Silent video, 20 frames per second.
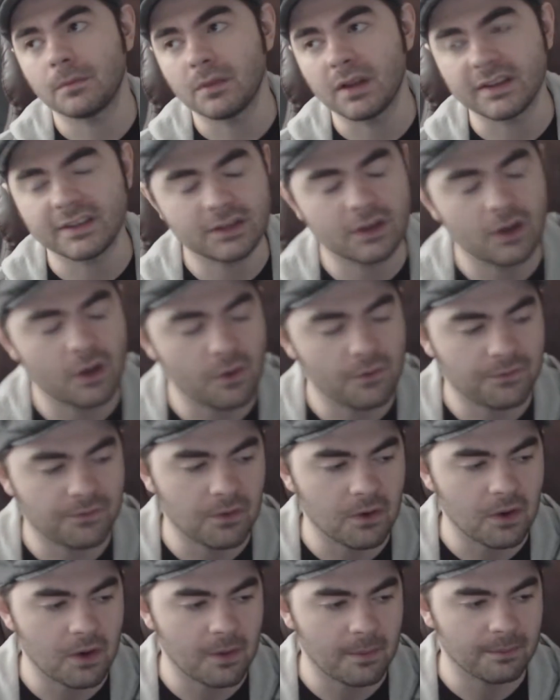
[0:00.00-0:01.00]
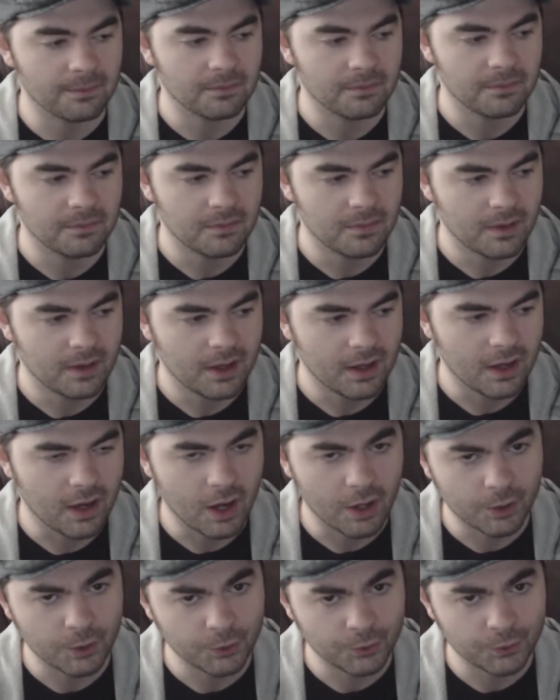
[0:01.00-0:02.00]
Let's go from
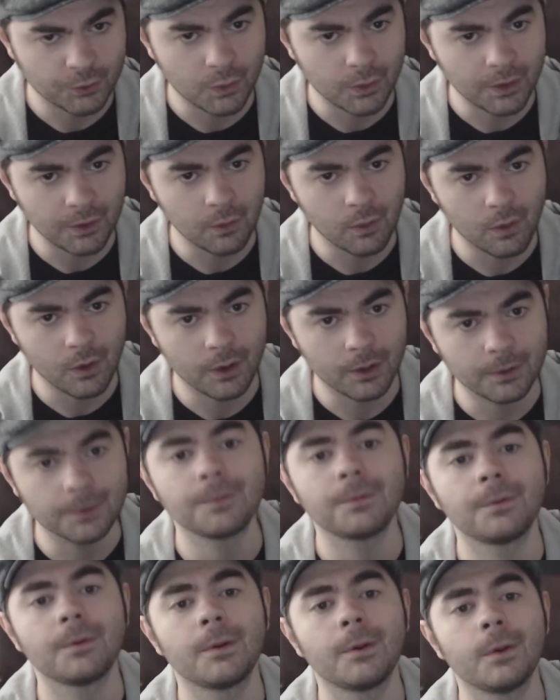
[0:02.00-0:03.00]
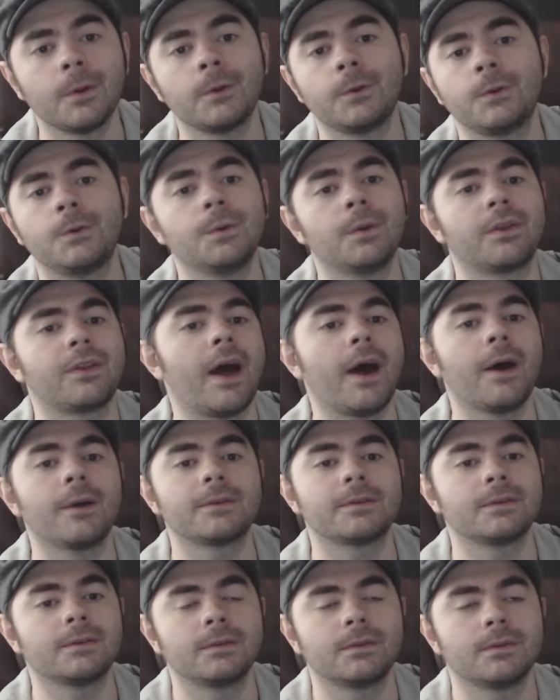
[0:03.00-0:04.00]
121 to
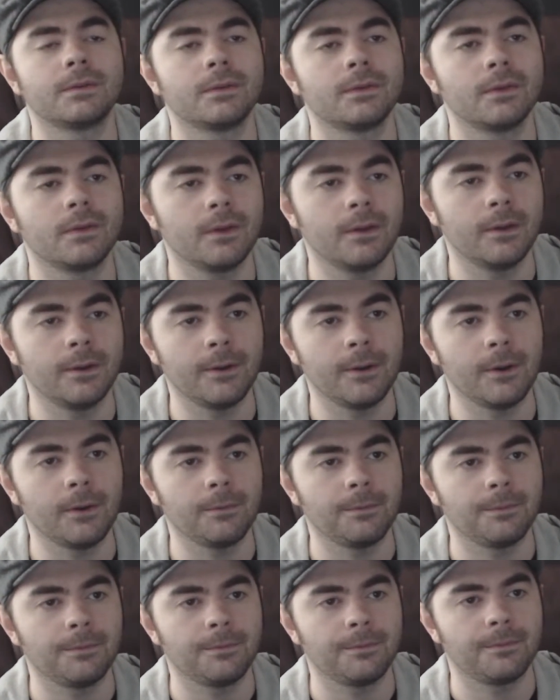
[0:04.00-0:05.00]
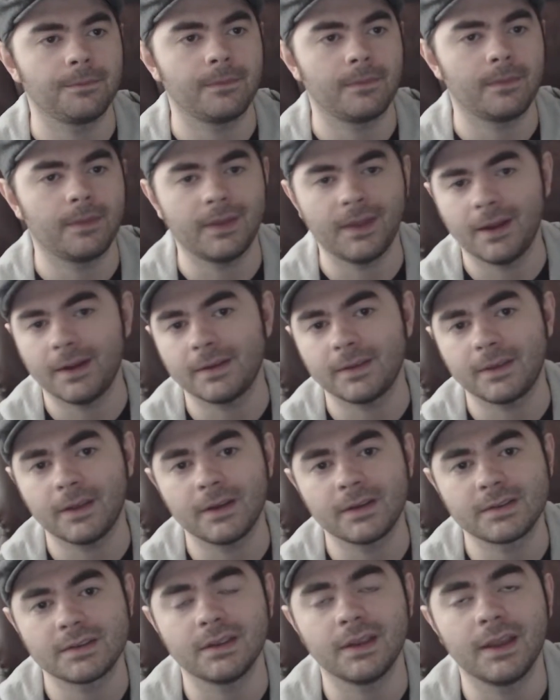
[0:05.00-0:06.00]
1,000. You know,
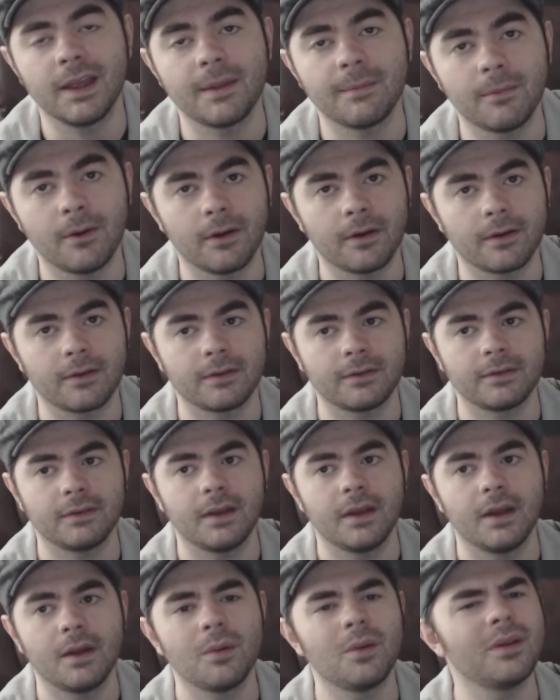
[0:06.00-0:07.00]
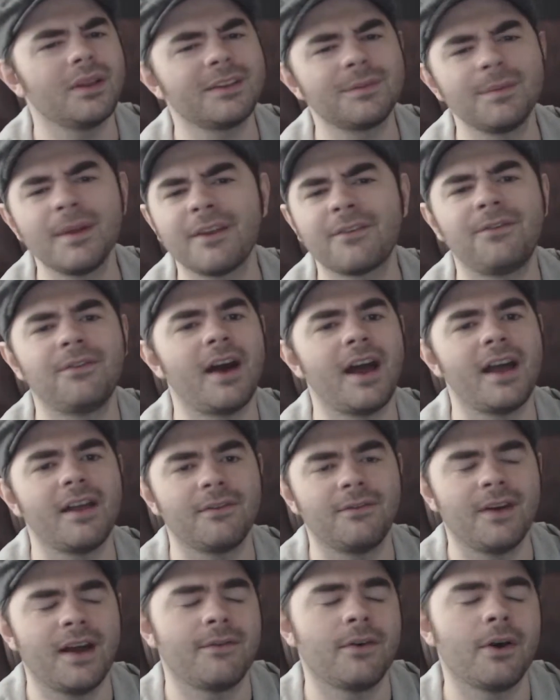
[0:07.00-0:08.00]
there's the landmark. Well, let's make
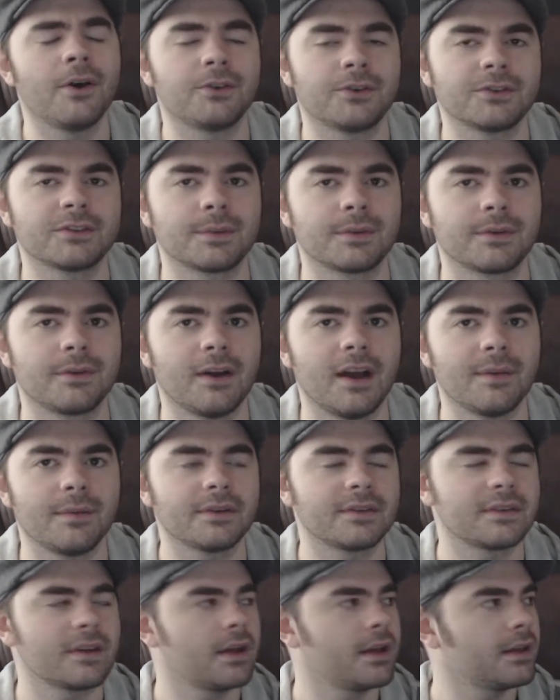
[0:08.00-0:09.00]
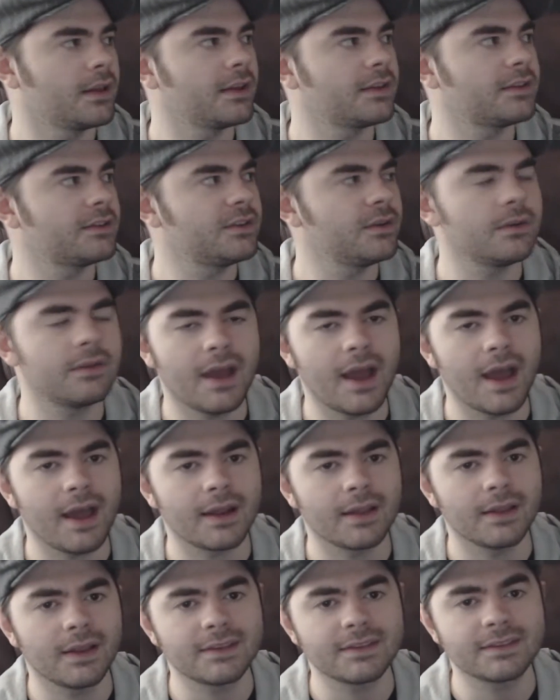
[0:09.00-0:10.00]
500 subscribers. Let's do
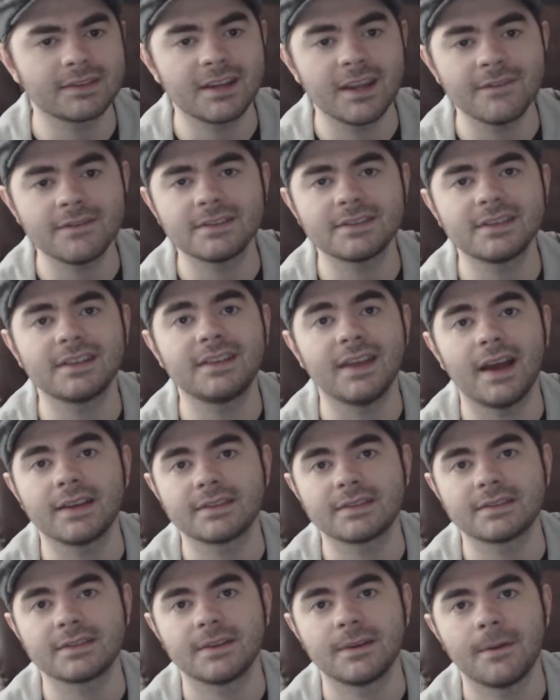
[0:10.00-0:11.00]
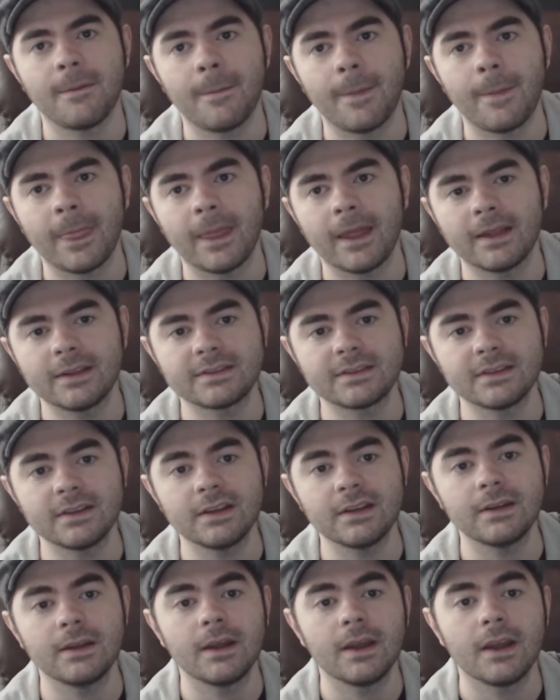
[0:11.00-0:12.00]
that. Let's give this a test and
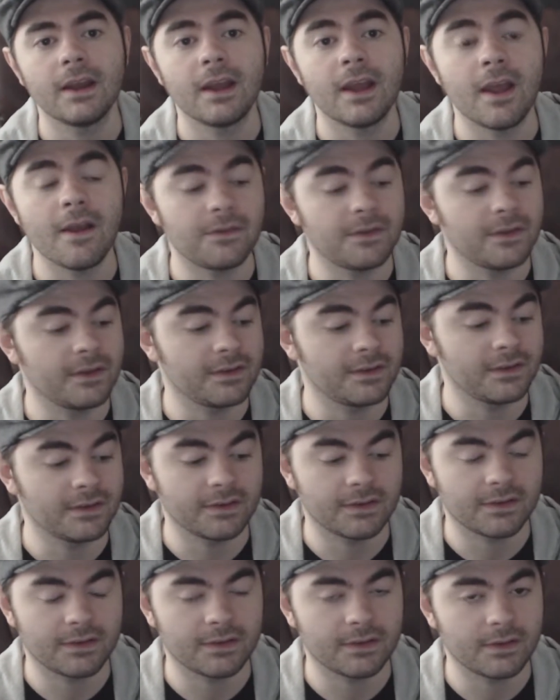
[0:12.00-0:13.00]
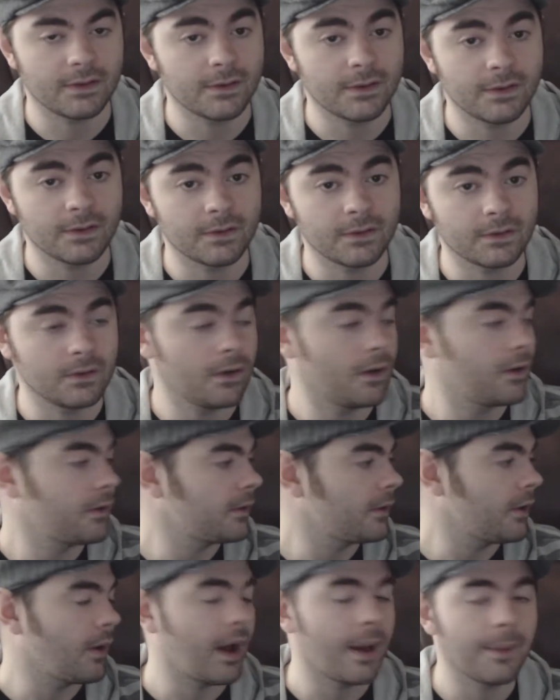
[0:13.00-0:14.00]
see if this is good.
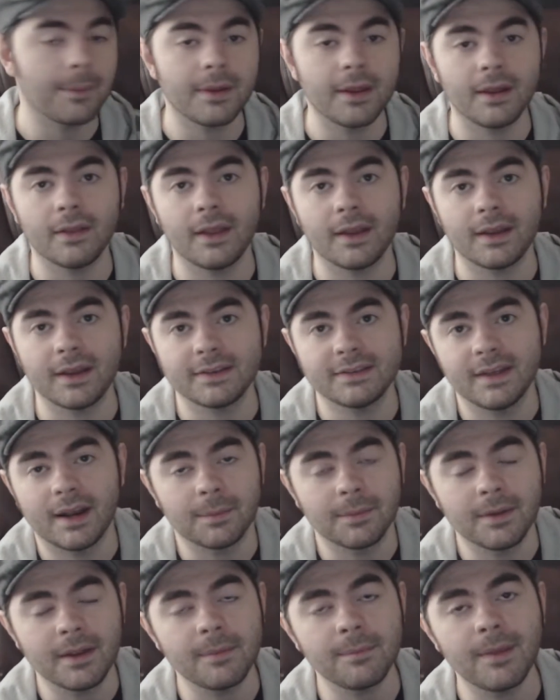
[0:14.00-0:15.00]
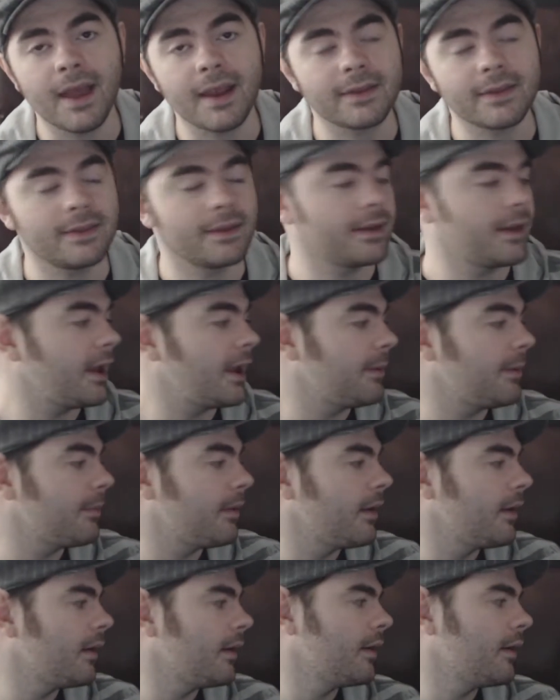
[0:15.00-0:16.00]
You know, like I said, I'm getting back in the game.
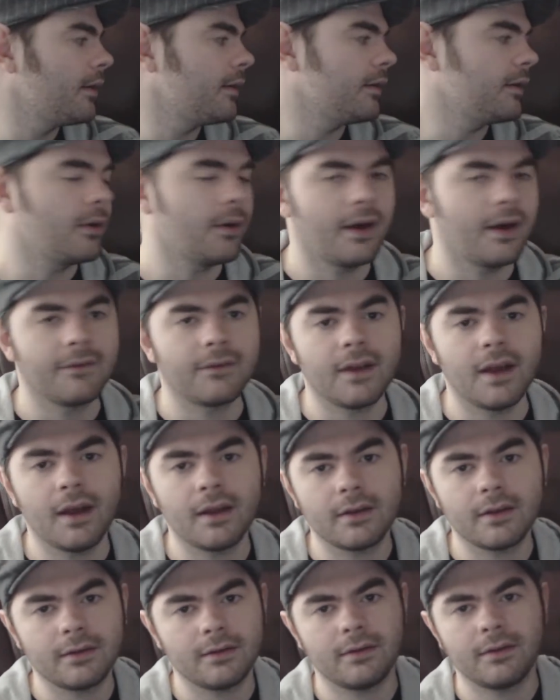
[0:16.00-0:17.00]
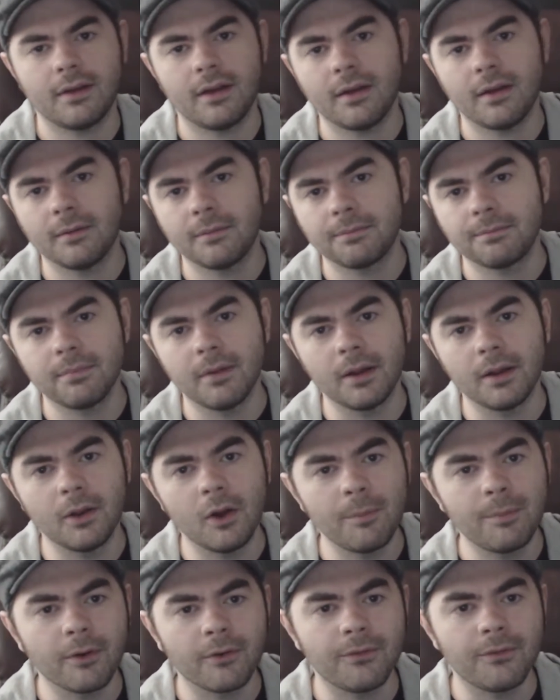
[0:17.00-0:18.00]
You know, I've got a
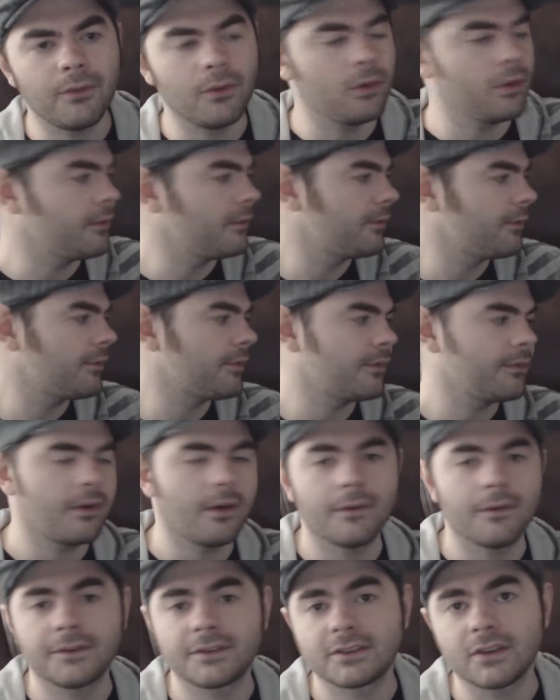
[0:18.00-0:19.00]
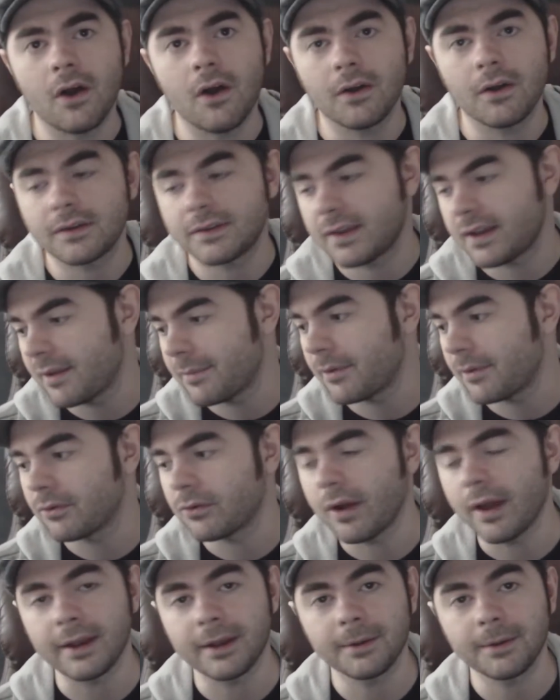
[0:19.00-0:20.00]
notebook full of songs that I've been
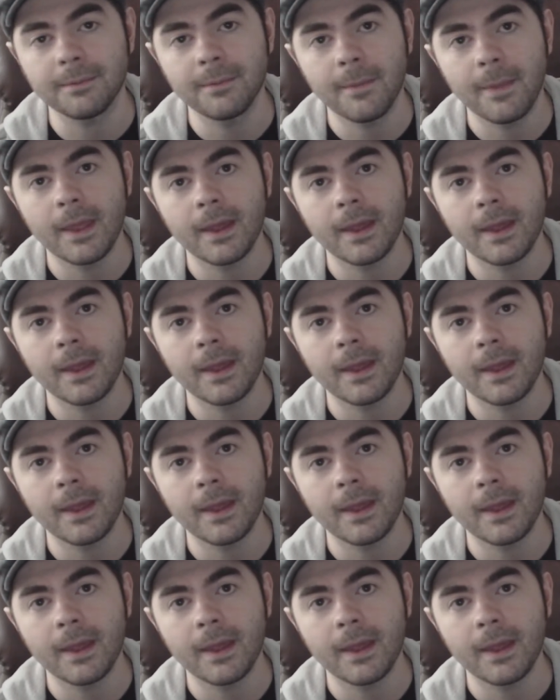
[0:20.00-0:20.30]
writing